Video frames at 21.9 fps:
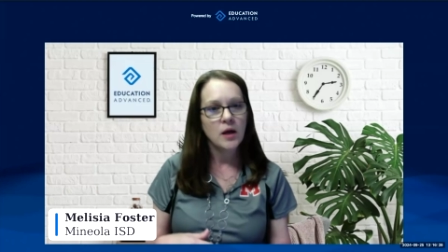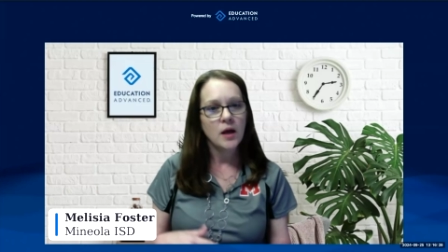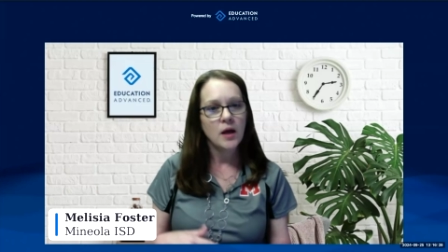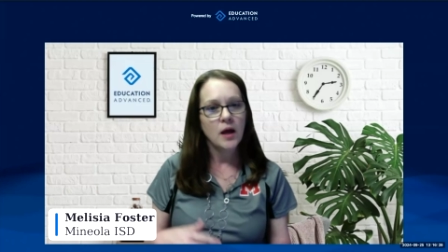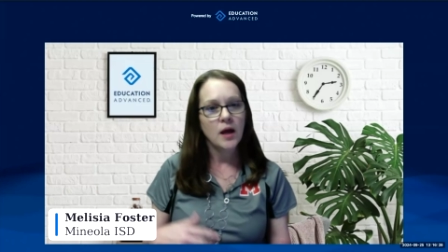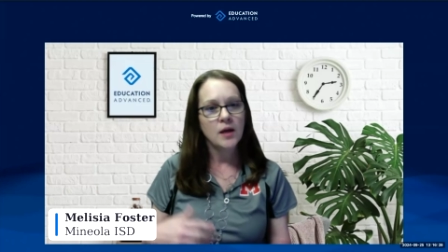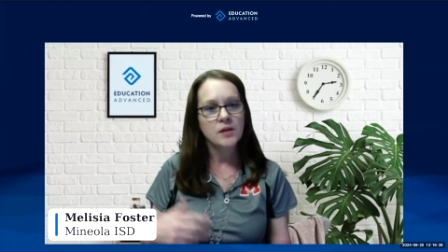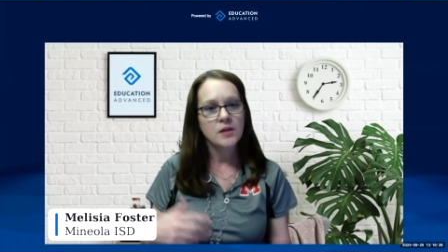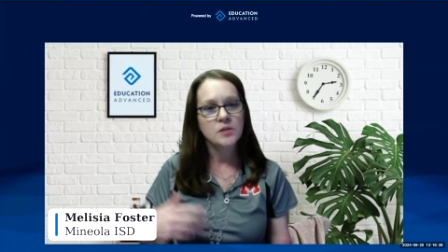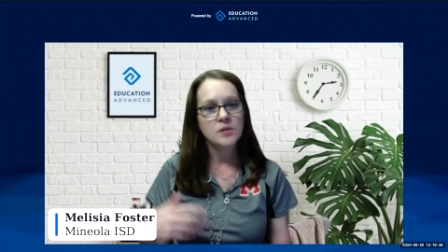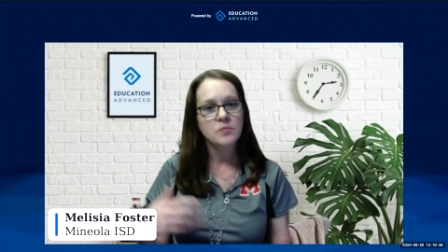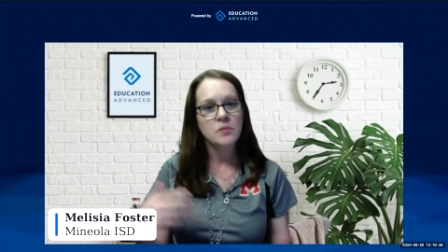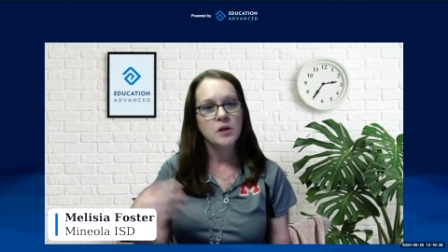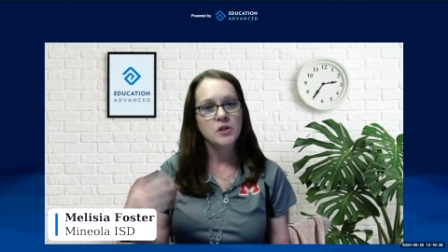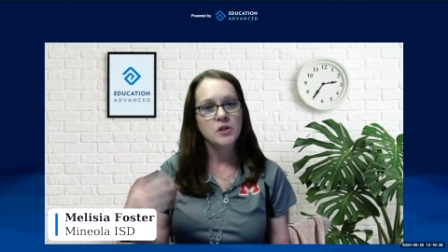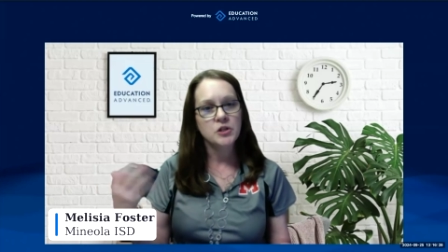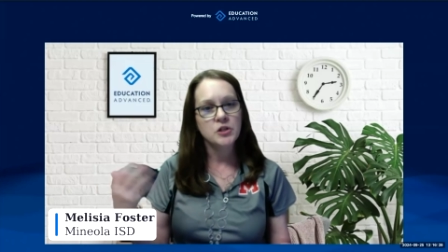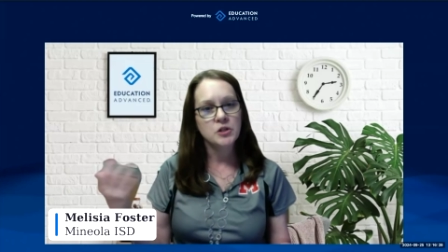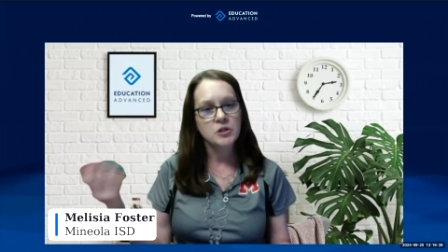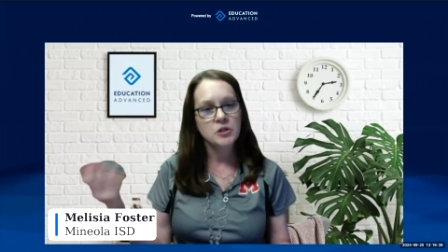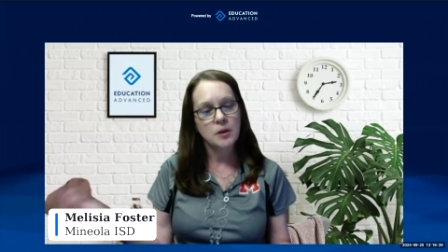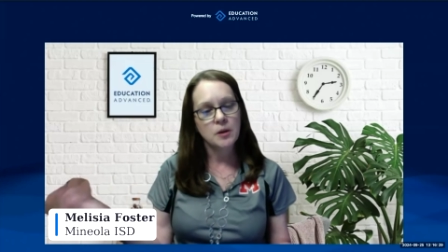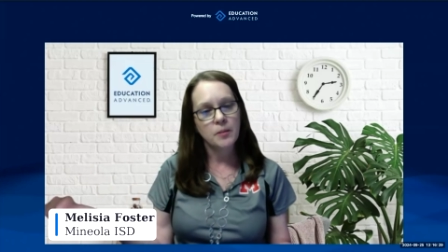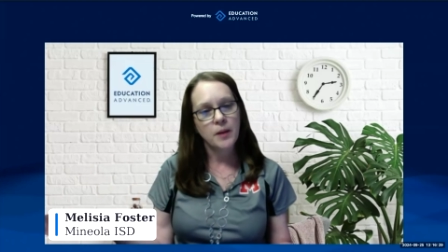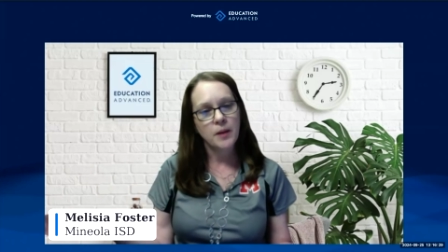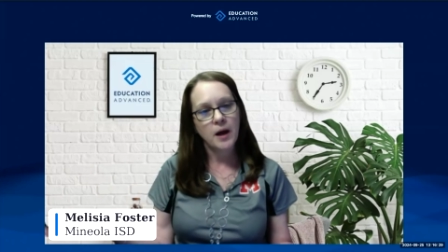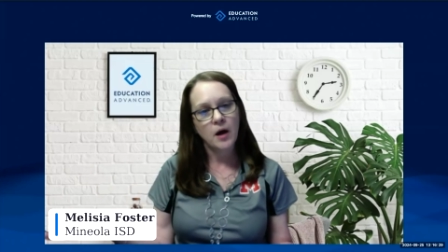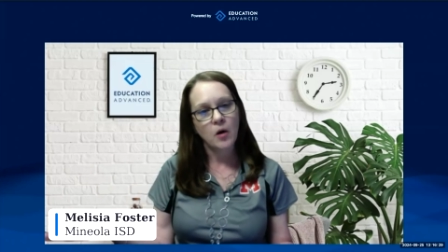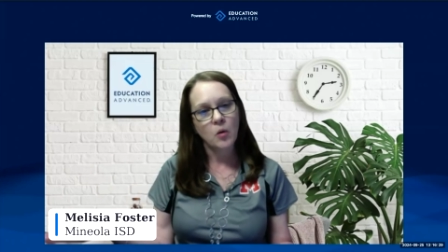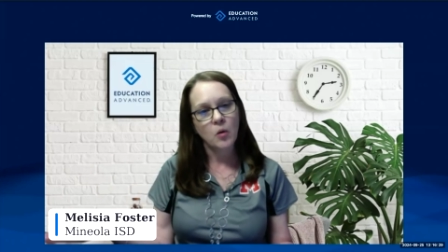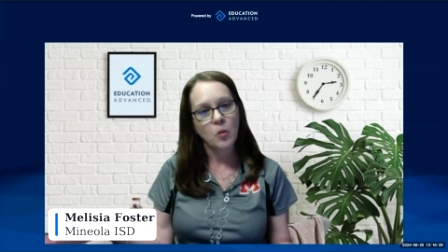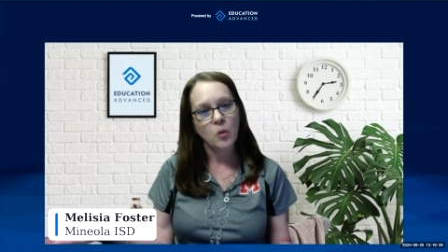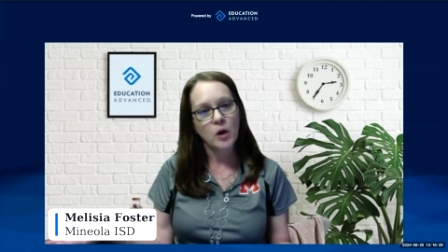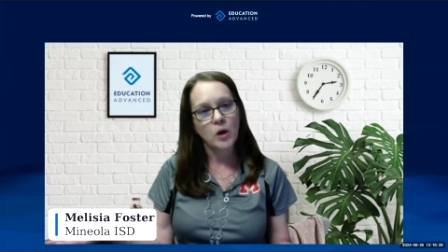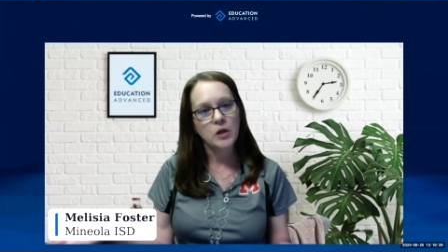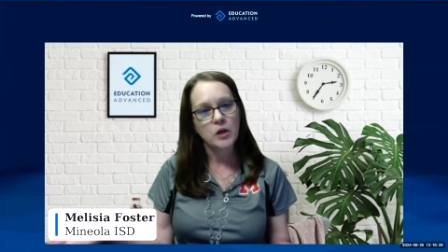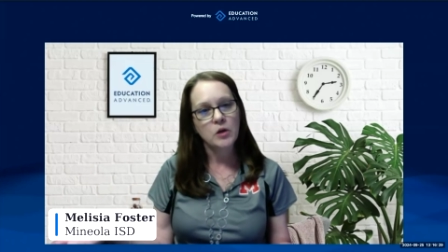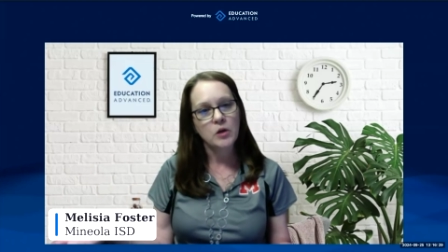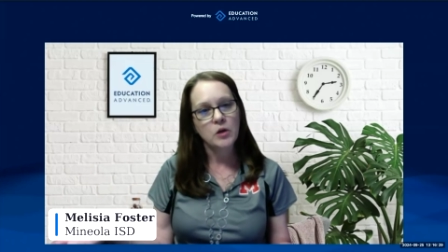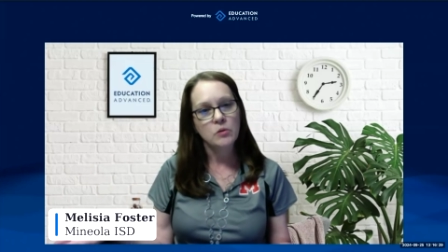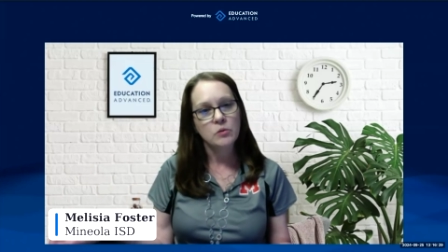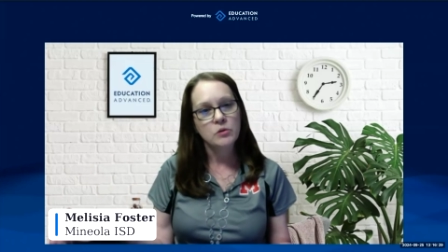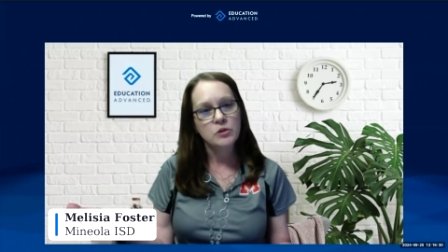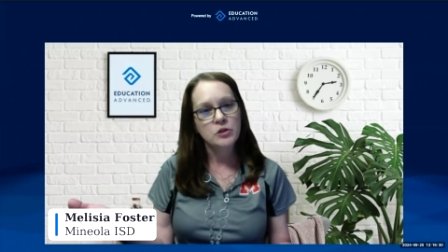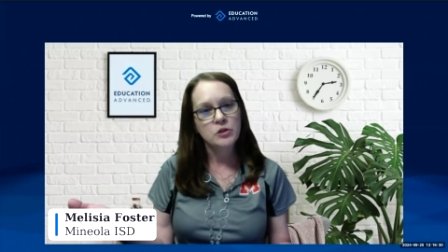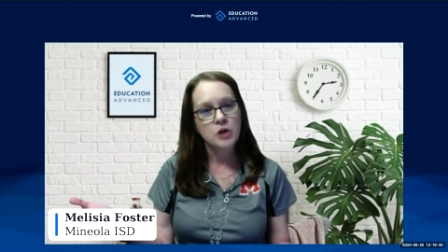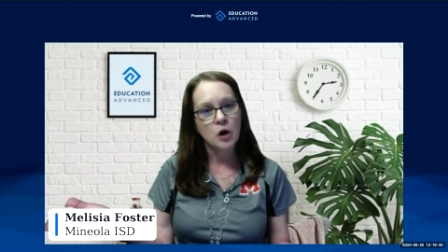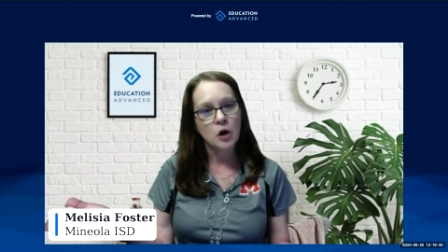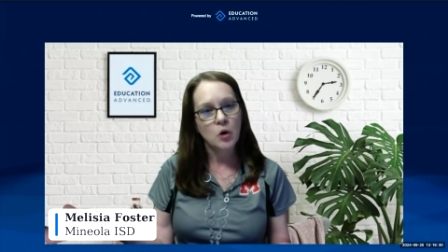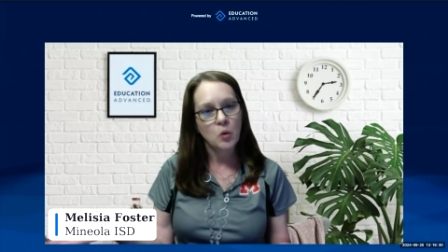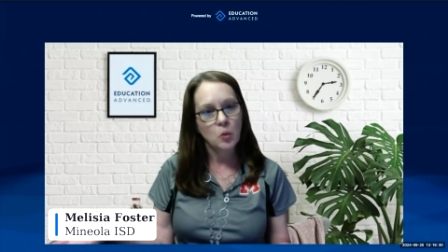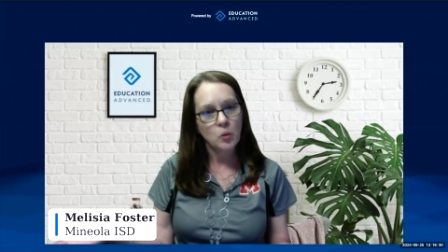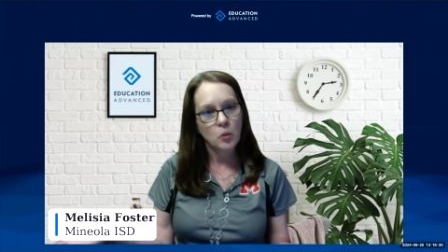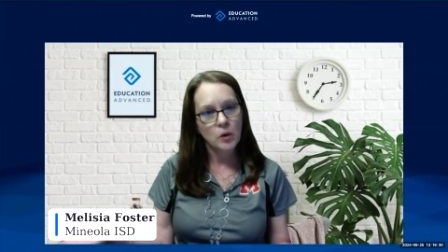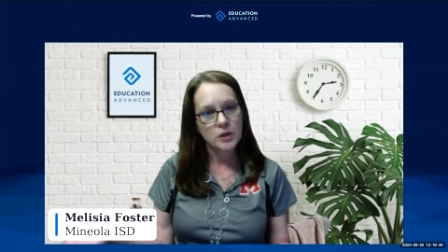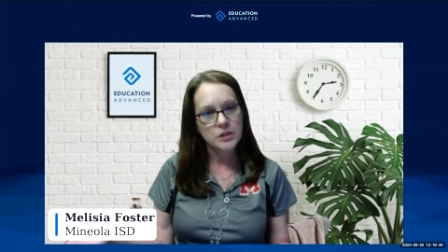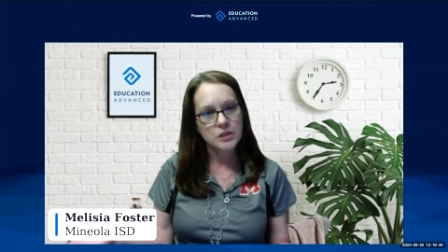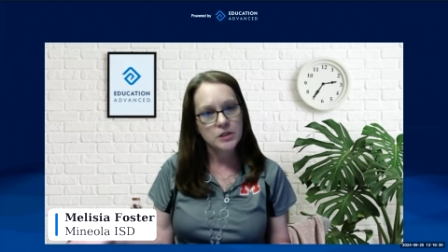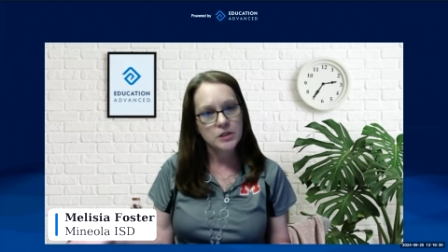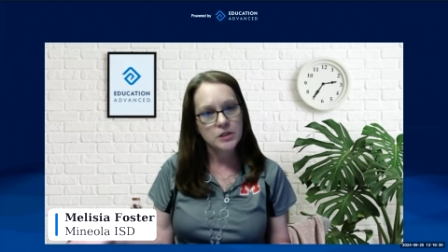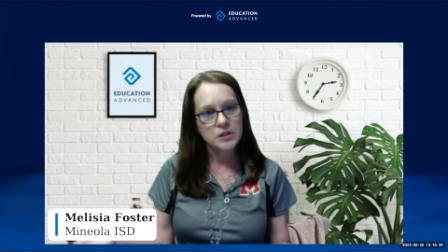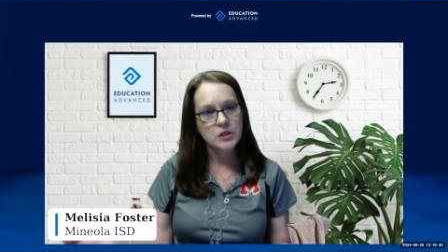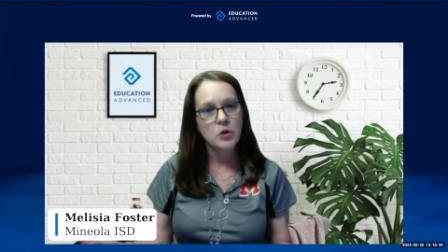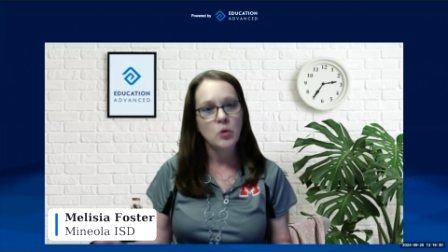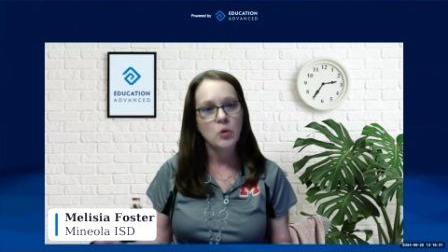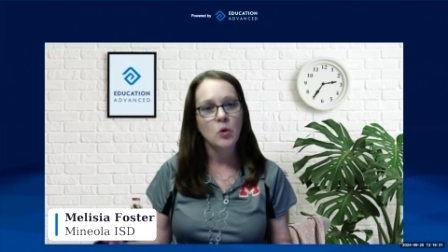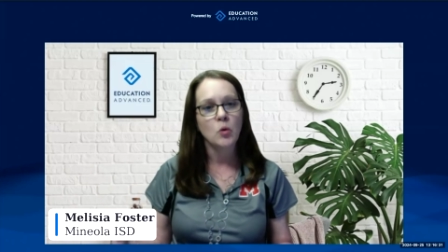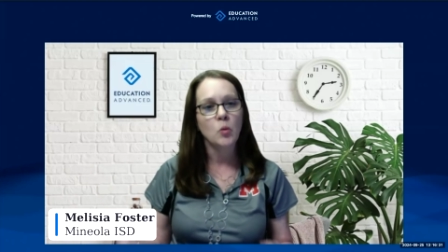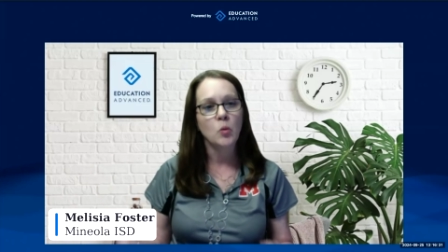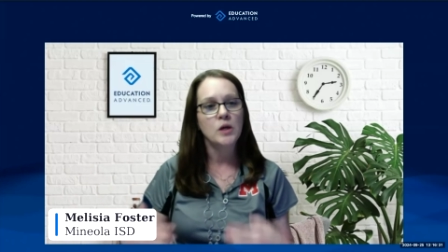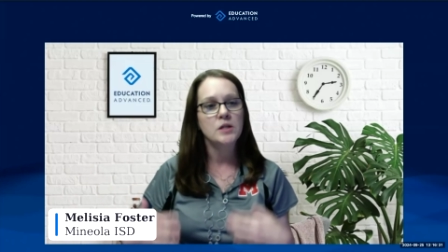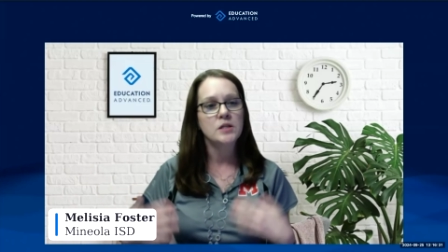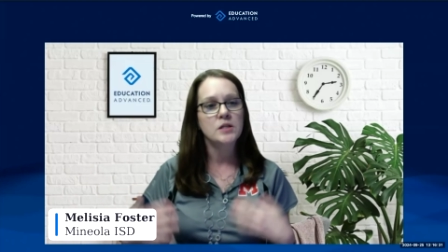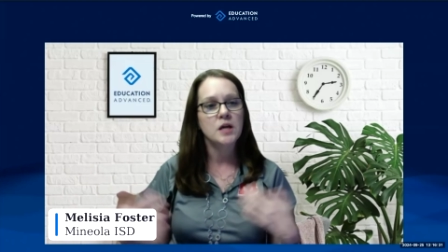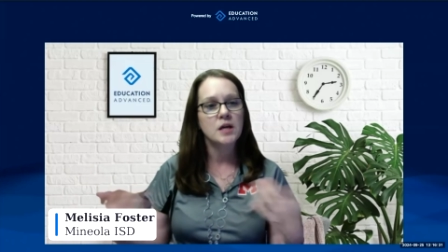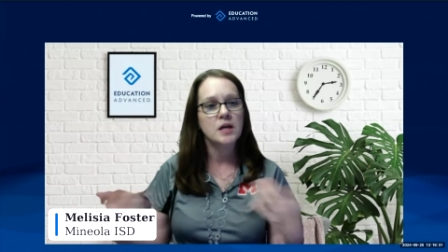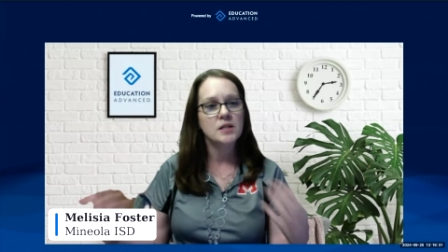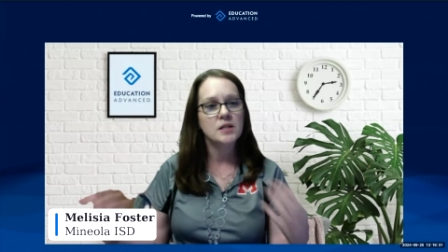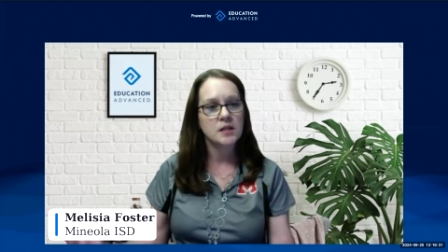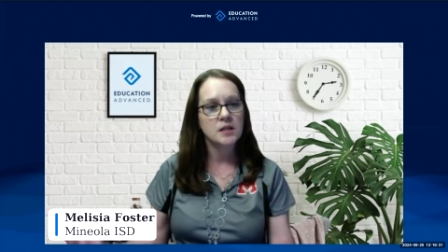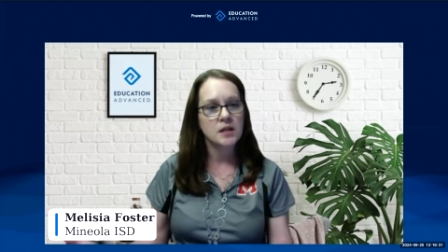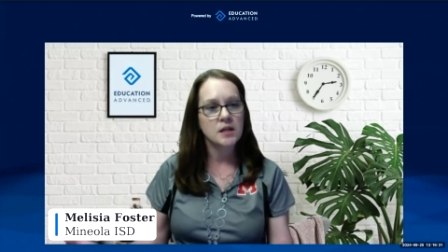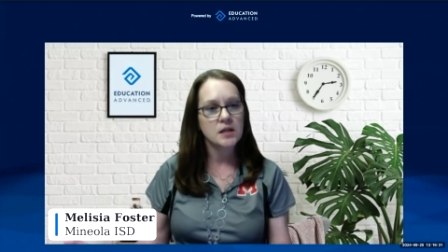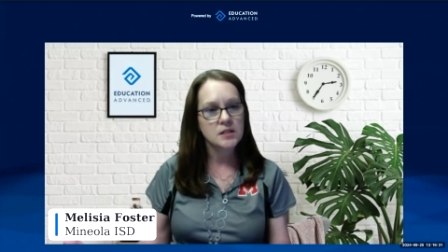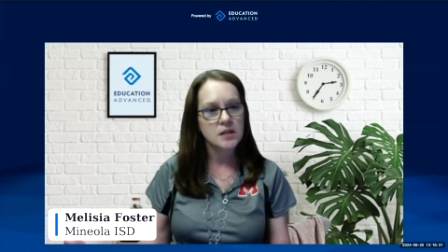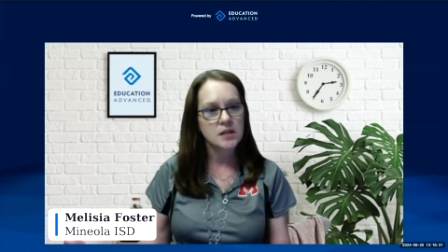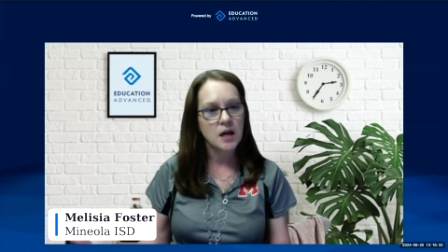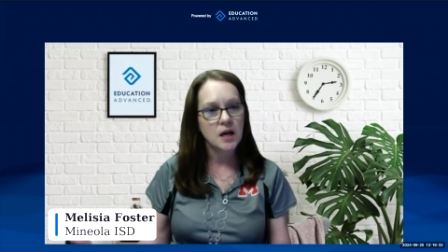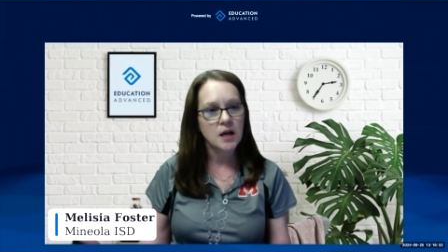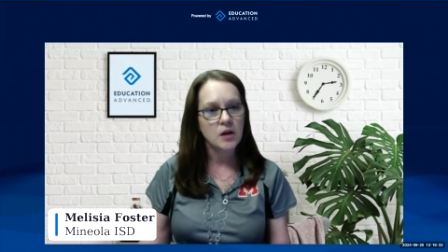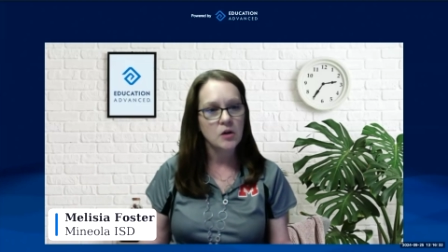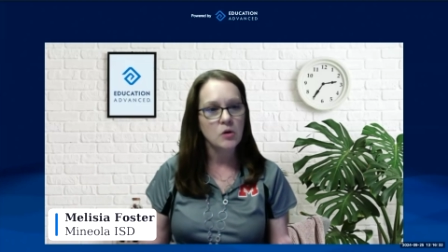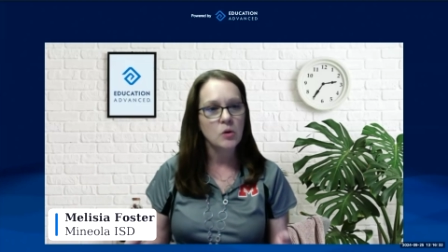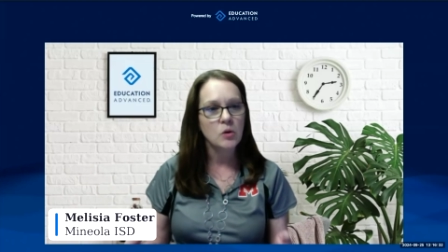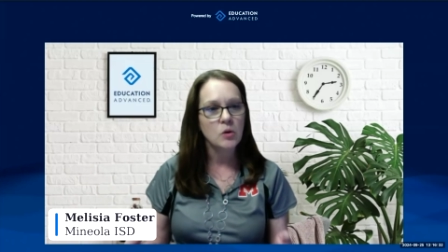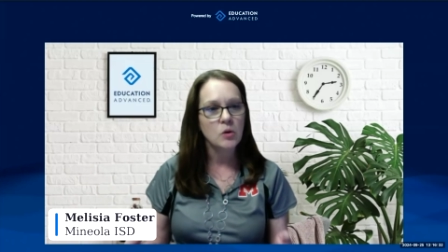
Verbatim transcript: as much as about what you don't want to do or what doesn't excite you